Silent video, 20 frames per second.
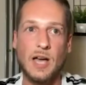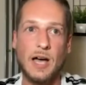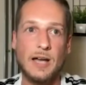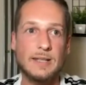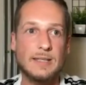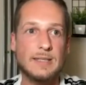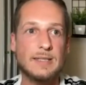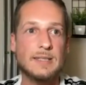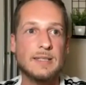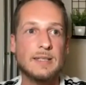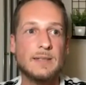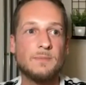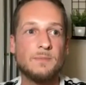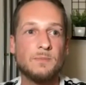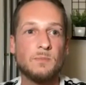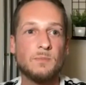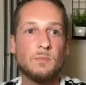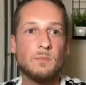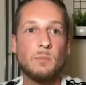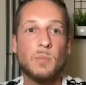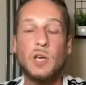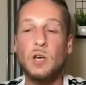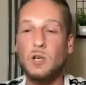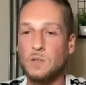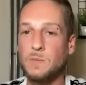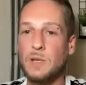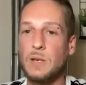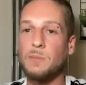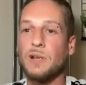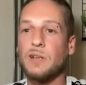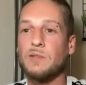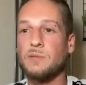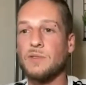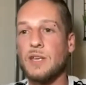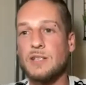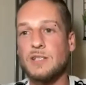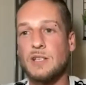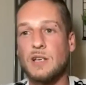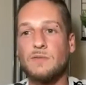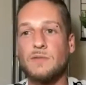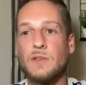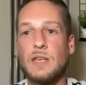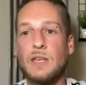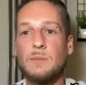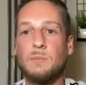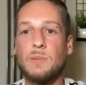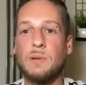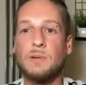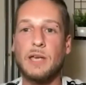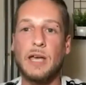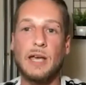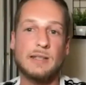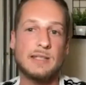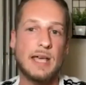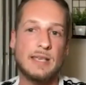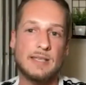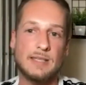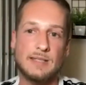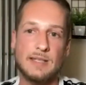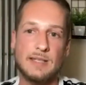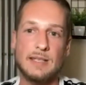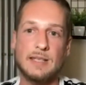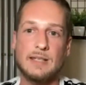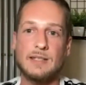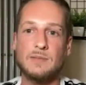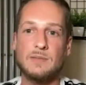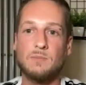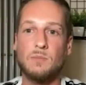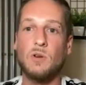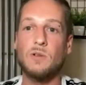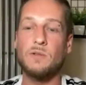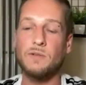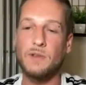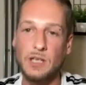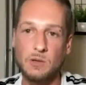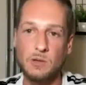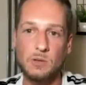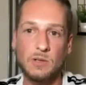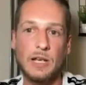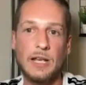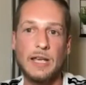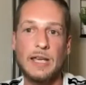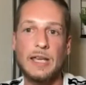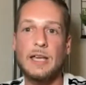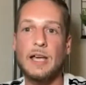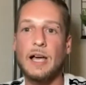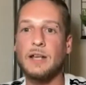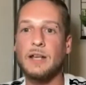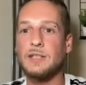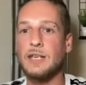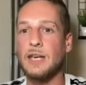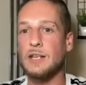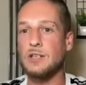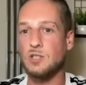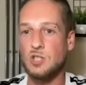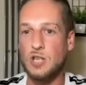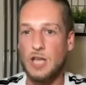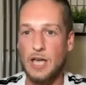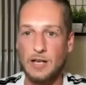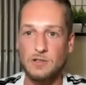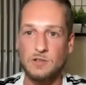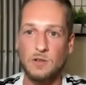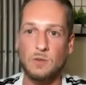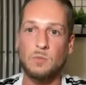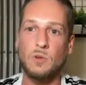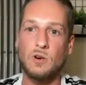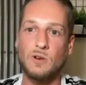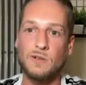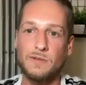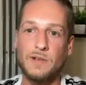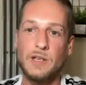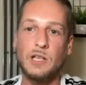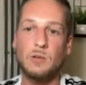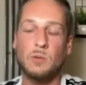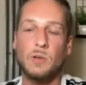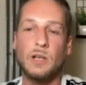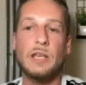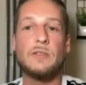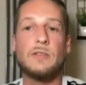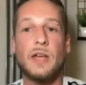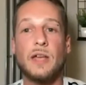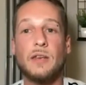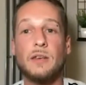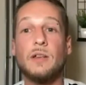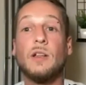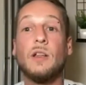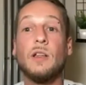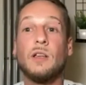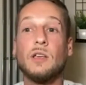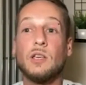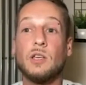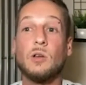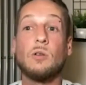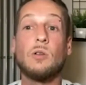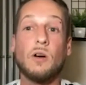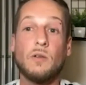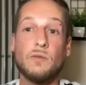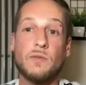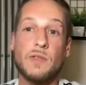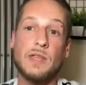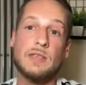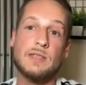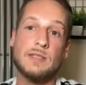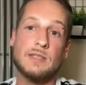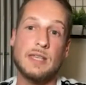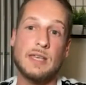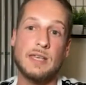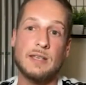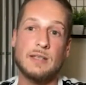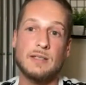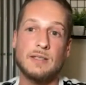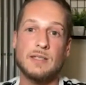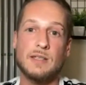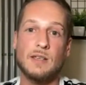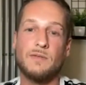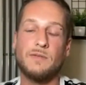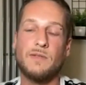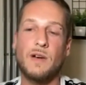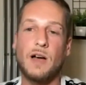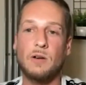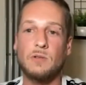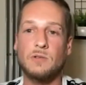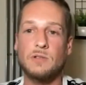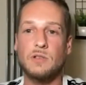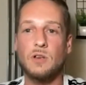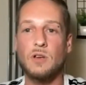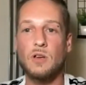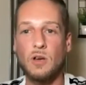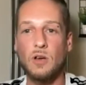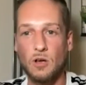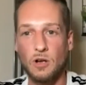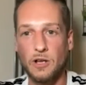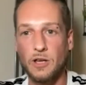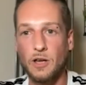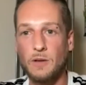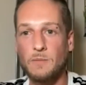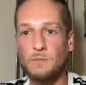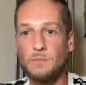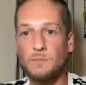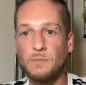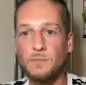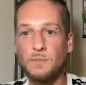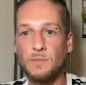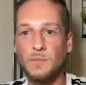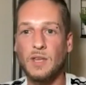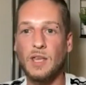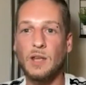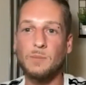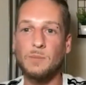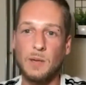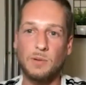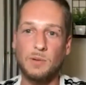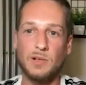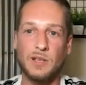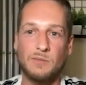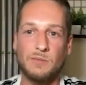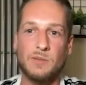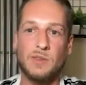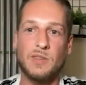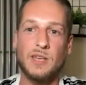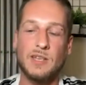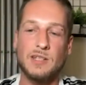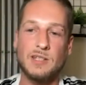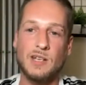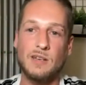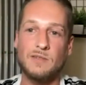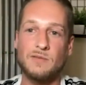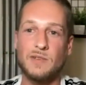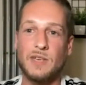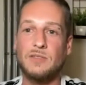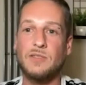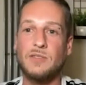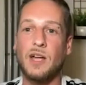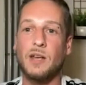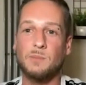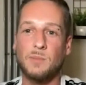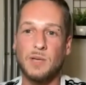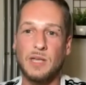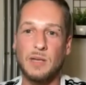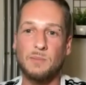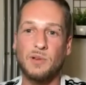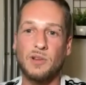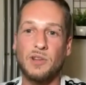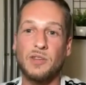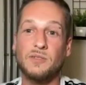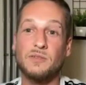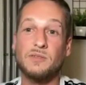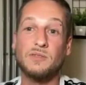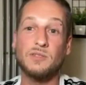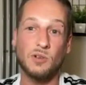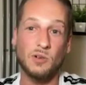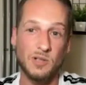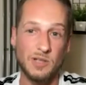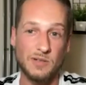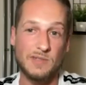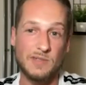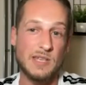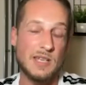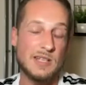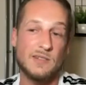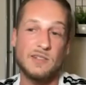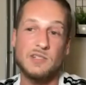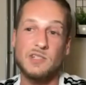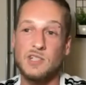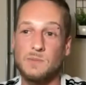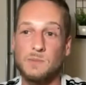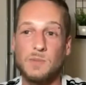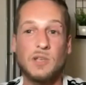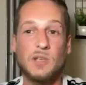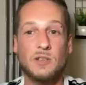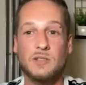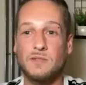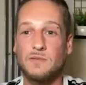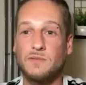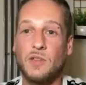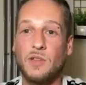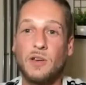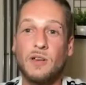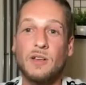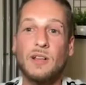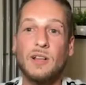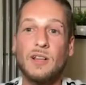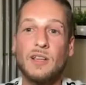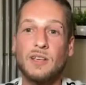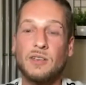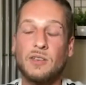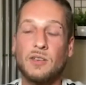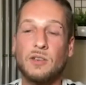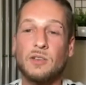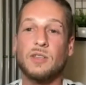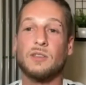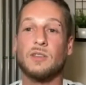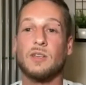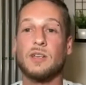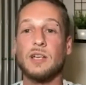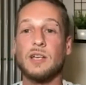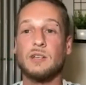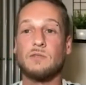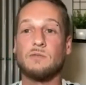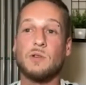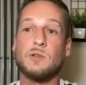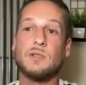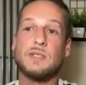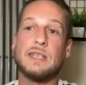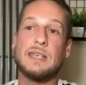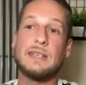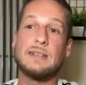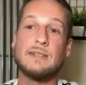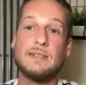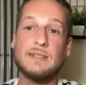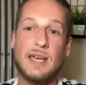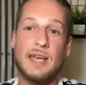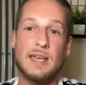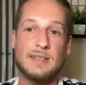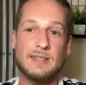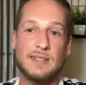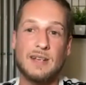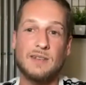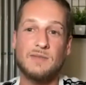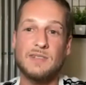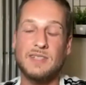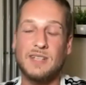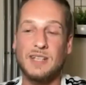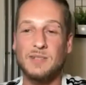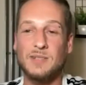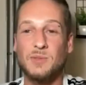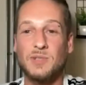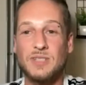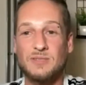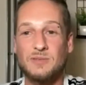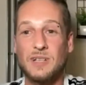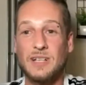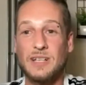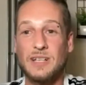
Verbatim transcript: that because people in with HIV get tested more frequently and get checked on more frequently, then, you know, a lot of these things are found earlier in people living with HIV than people that don't live with HIV just because of the, you know, the, the kind of routine testing every six months,